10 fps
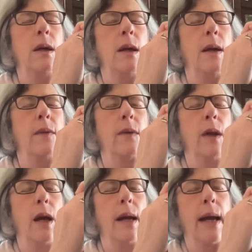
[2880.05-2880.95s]
it's
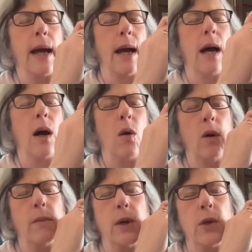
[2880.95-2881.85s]
like how
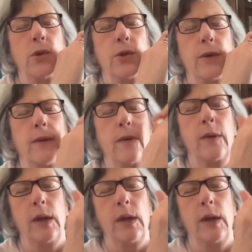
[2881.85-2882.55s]
emotions